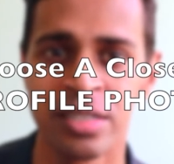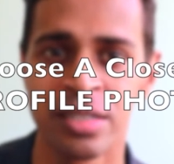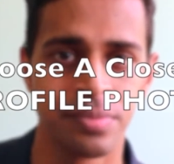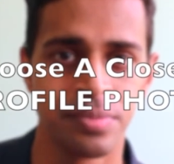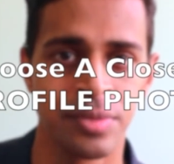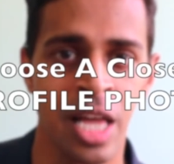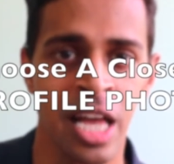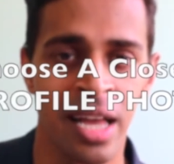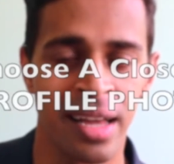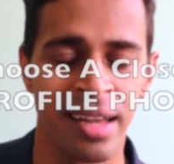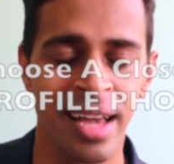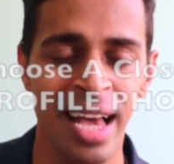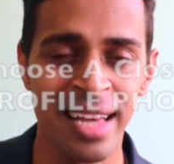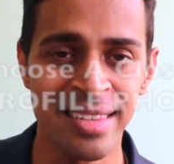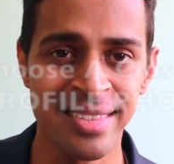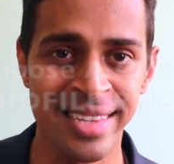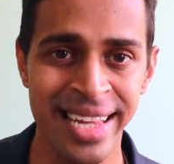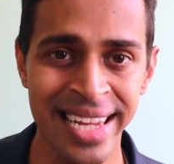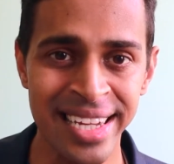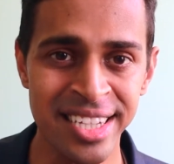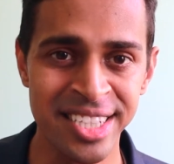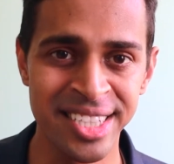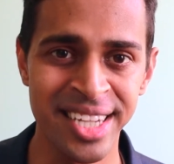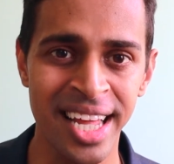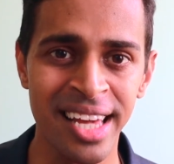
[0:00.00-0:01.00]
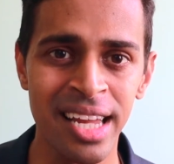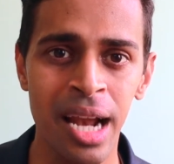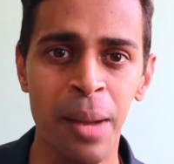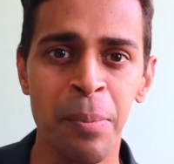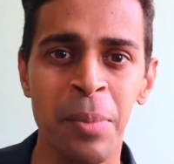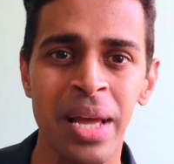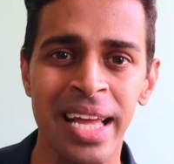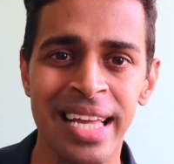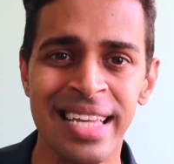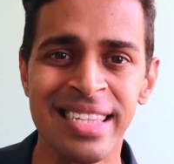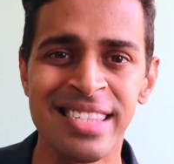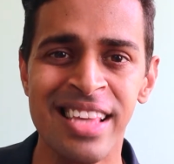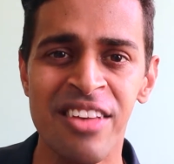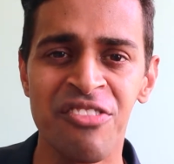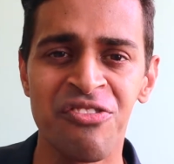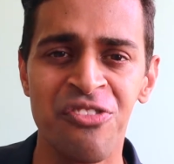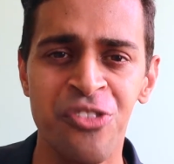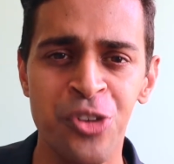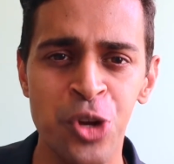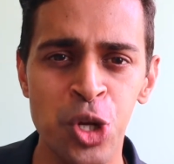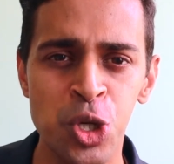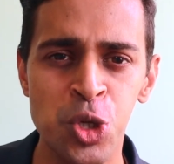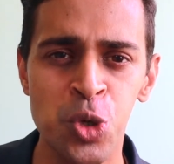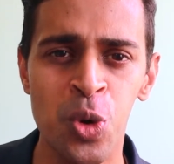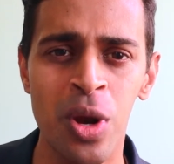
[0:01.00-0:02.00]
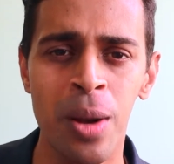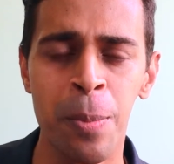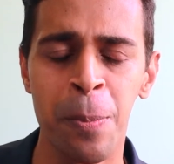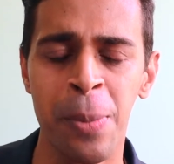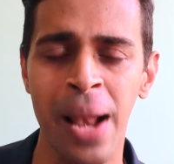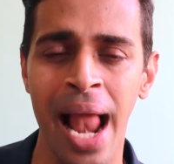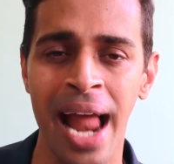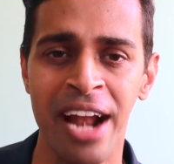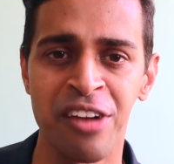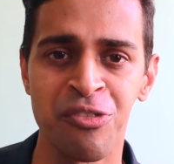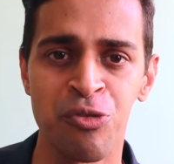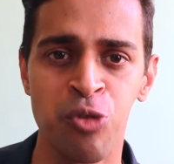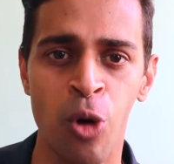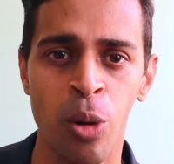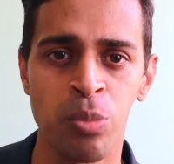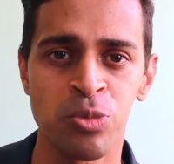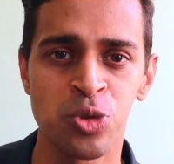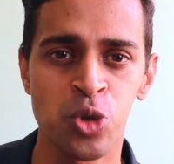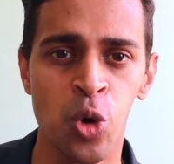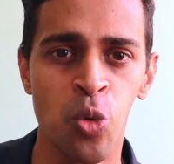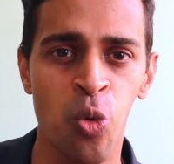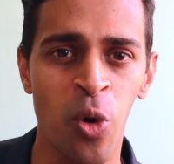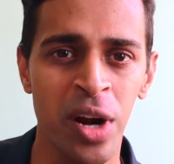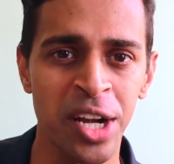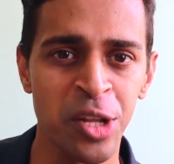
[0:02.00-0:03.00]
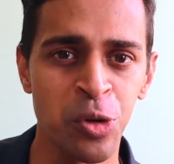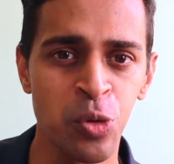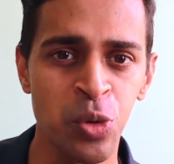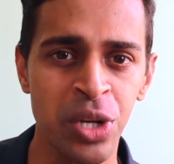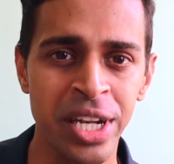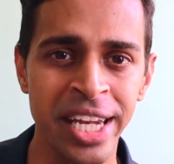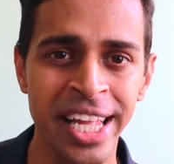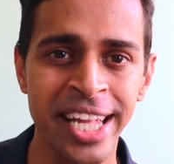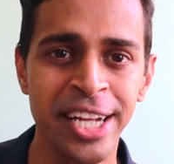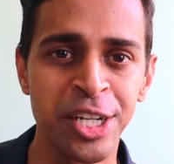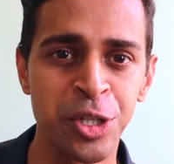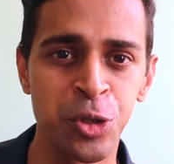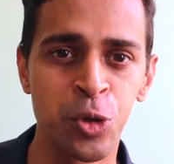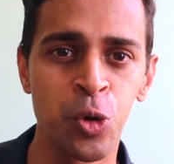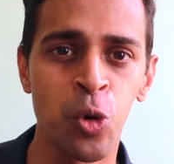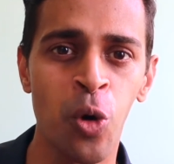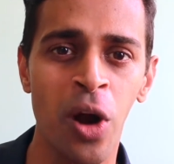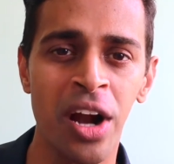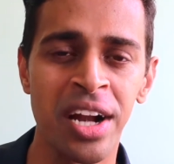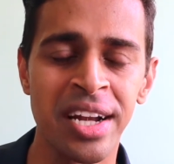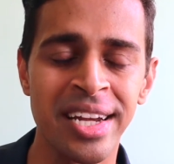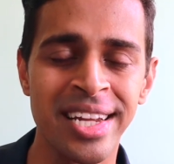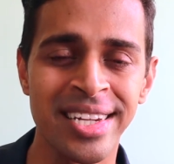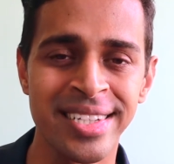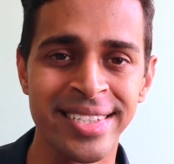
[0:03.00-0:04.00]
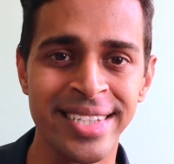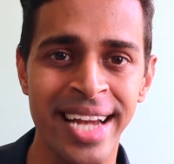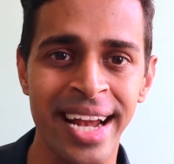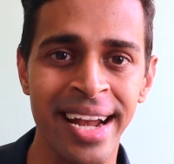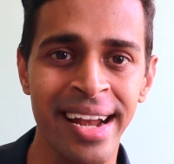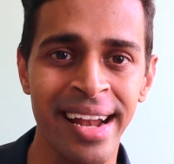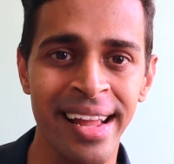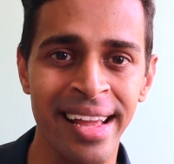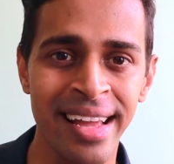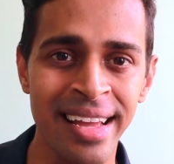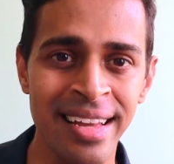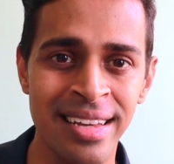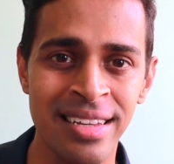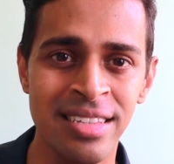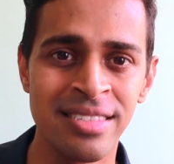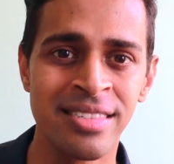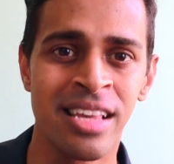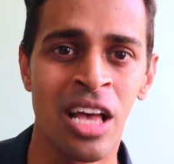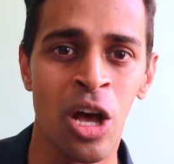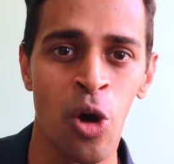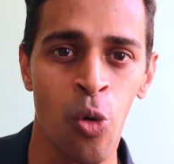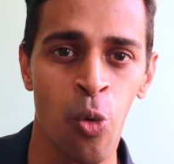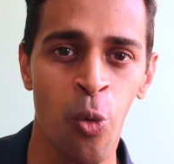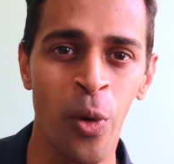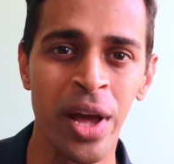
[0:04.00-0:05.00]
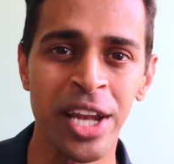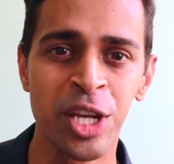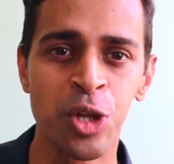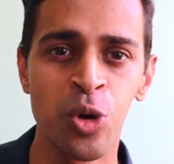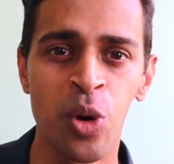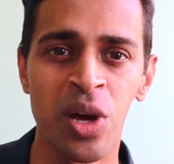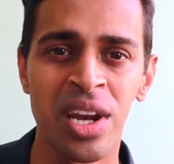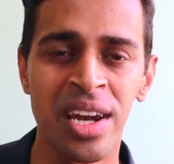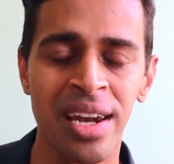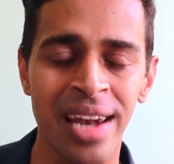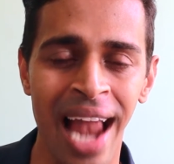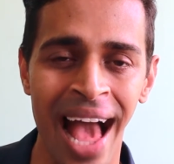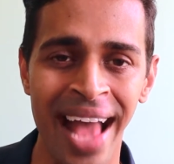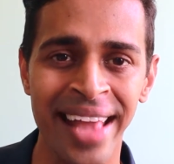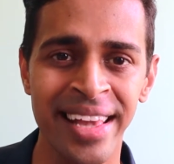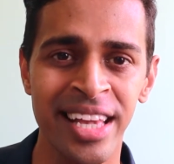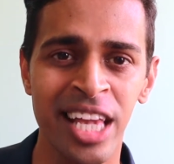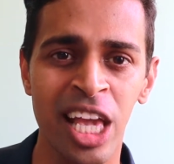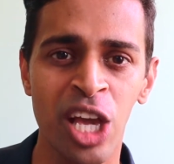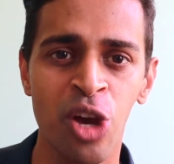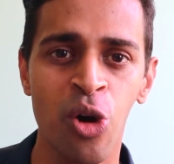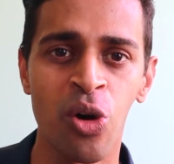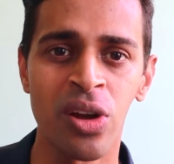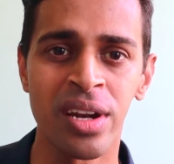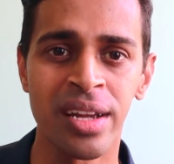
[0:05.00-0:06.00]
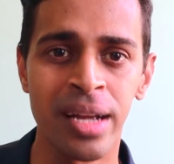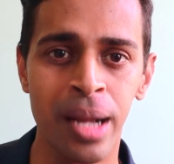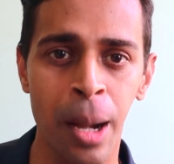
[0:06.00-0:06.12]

Guys, Instagram is a visual platform. So what you need to understand is when you are liking or